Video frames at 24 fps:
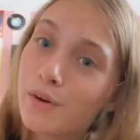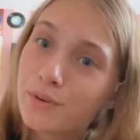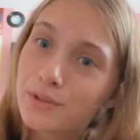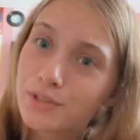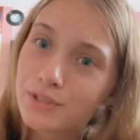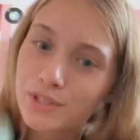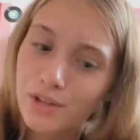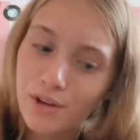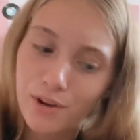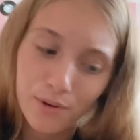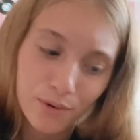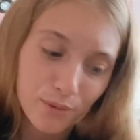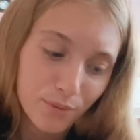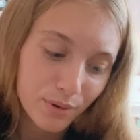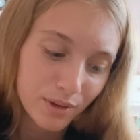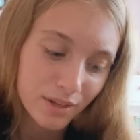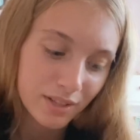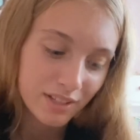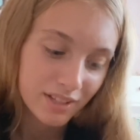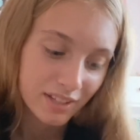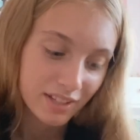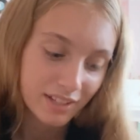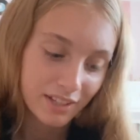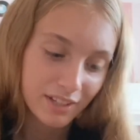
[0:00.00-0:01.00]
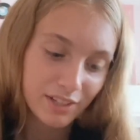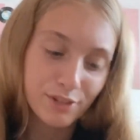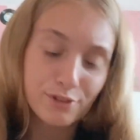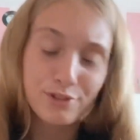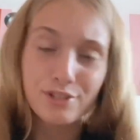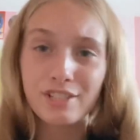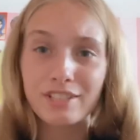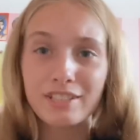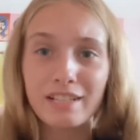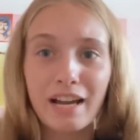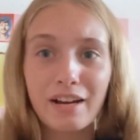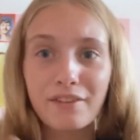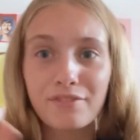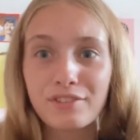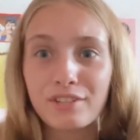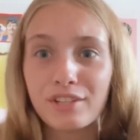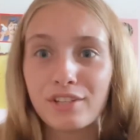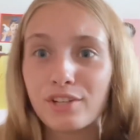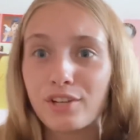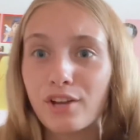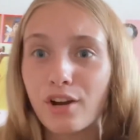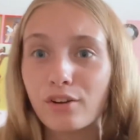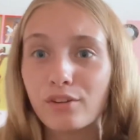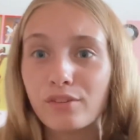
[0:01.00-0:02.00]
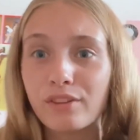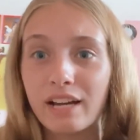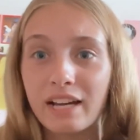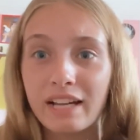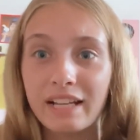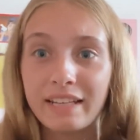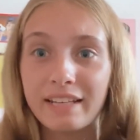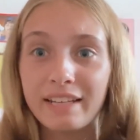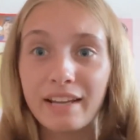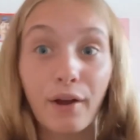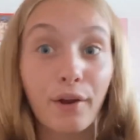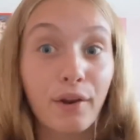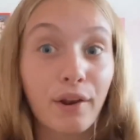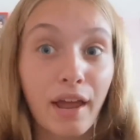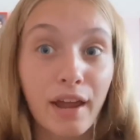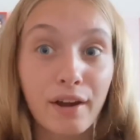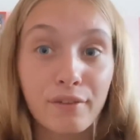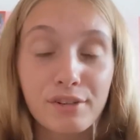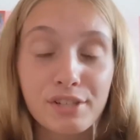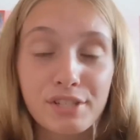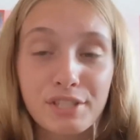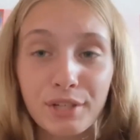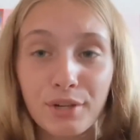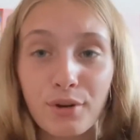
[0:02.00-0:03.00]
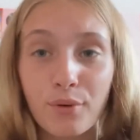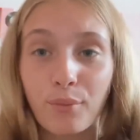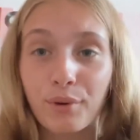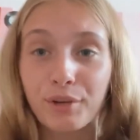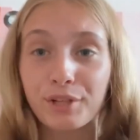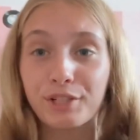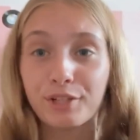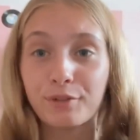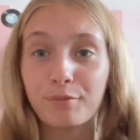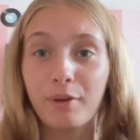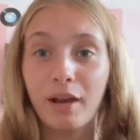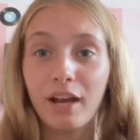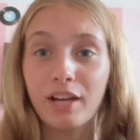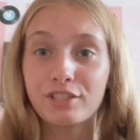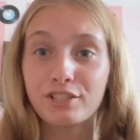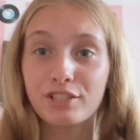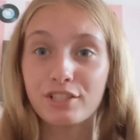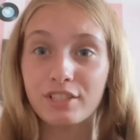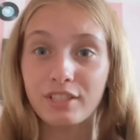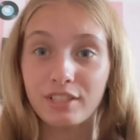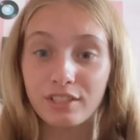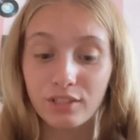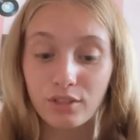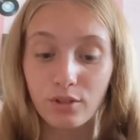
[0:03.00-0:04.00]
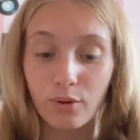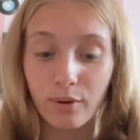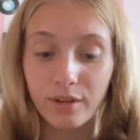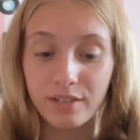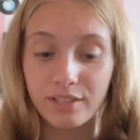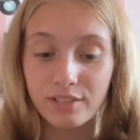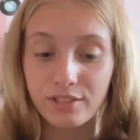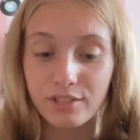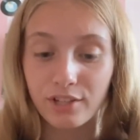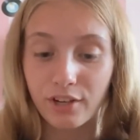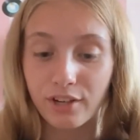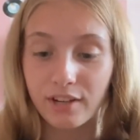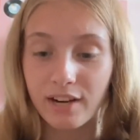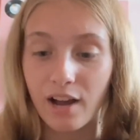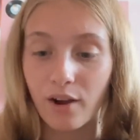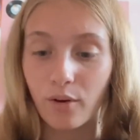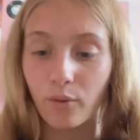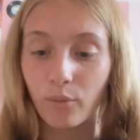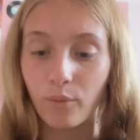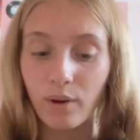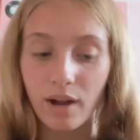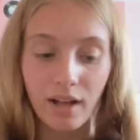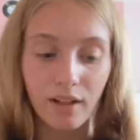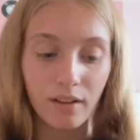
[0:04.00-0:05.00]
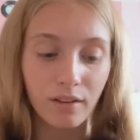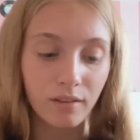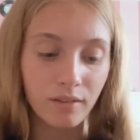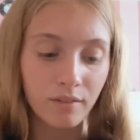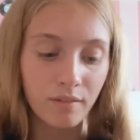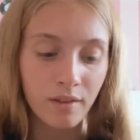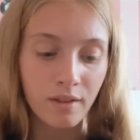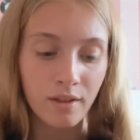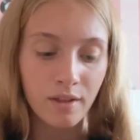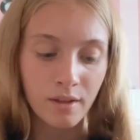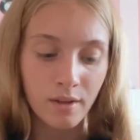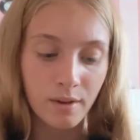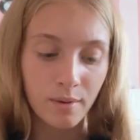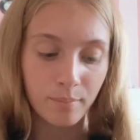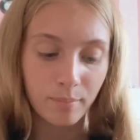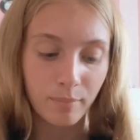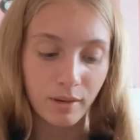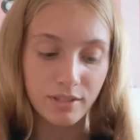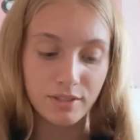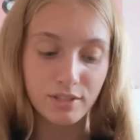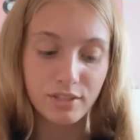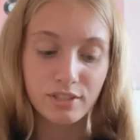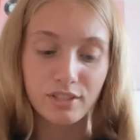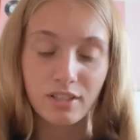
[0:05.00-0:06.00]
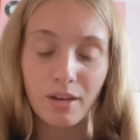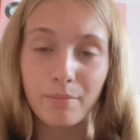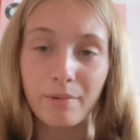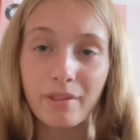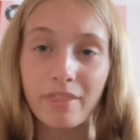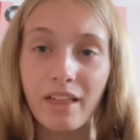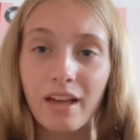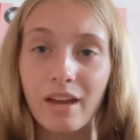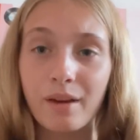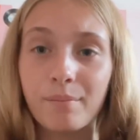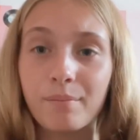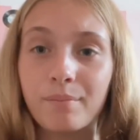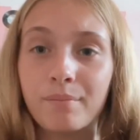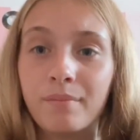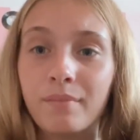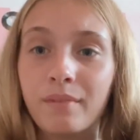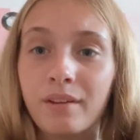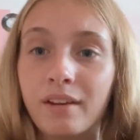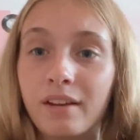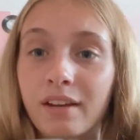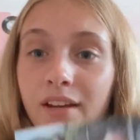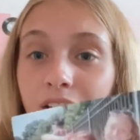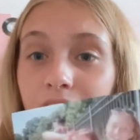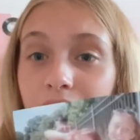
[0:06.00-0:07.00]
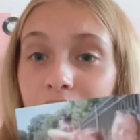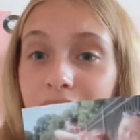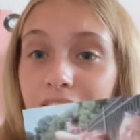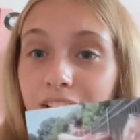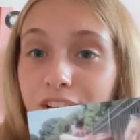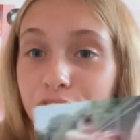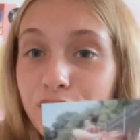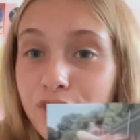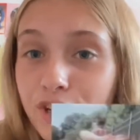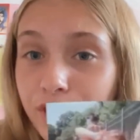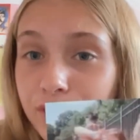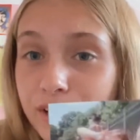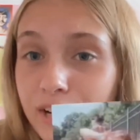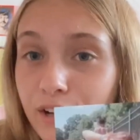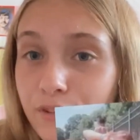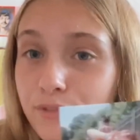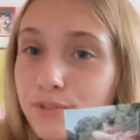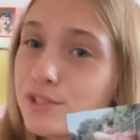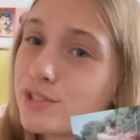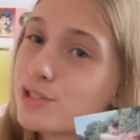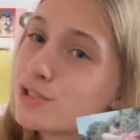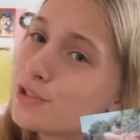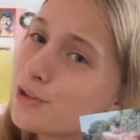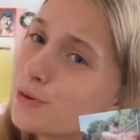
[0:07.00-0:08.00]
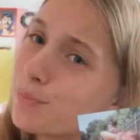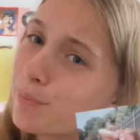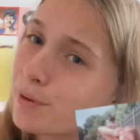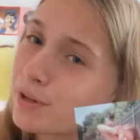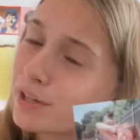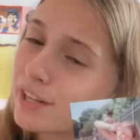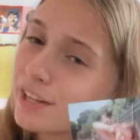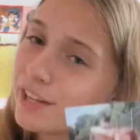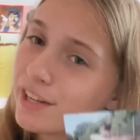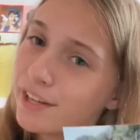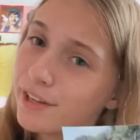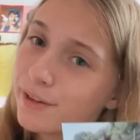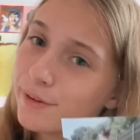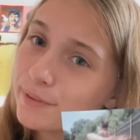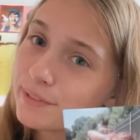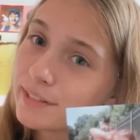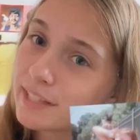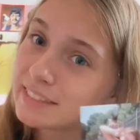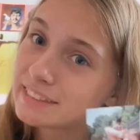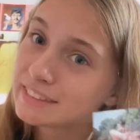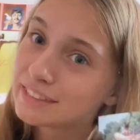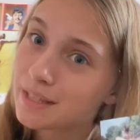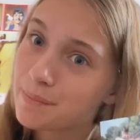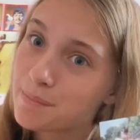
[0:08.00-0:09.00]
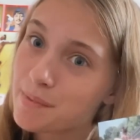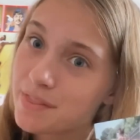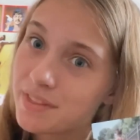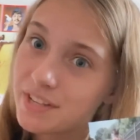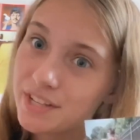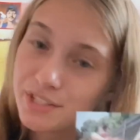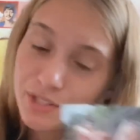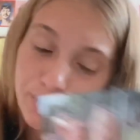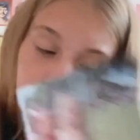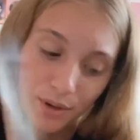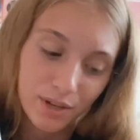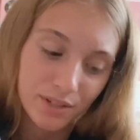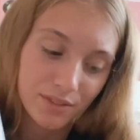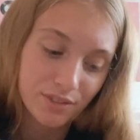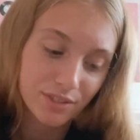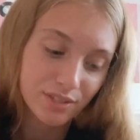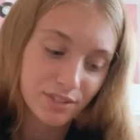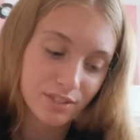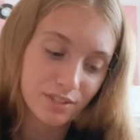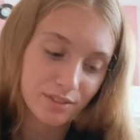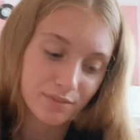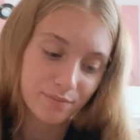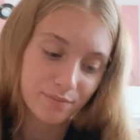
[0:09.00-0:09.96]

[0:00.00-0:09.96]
So you just have to know that not every single one of your pictures is going to turn out well, but some of them can turn out super cute, like some of these ones.